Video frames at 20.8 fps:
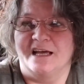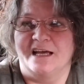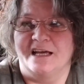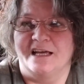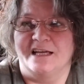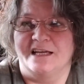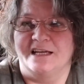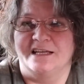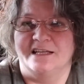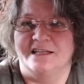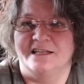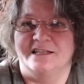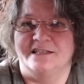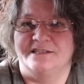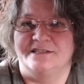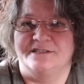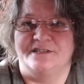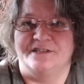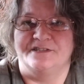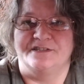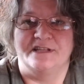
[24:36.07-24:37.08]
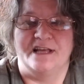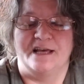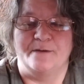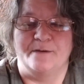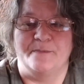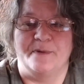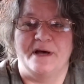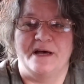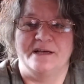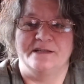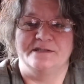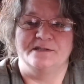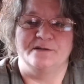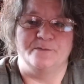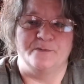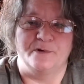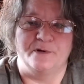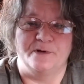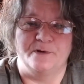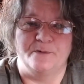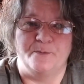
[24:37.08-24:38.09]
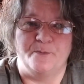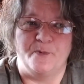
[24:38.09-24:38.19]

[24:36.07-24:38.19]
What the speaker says: that. It's just not possible.